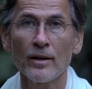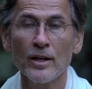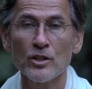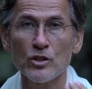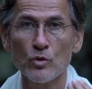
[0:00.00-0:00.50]

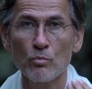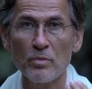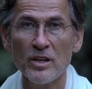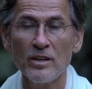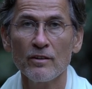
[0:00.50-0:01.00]
is to
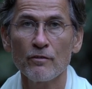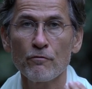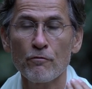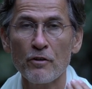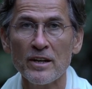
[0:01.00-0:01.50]
be
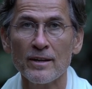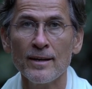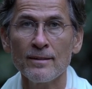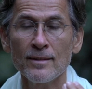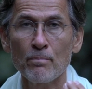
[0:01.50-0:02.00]
free,
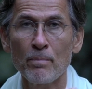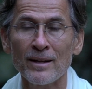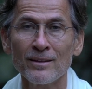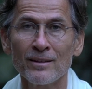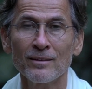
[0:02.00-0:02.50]

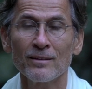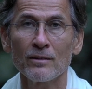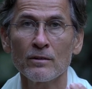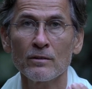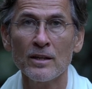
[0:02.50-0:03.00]
independent
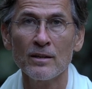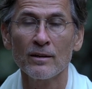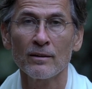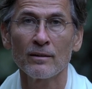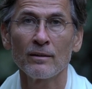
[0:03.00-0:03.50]
thinker,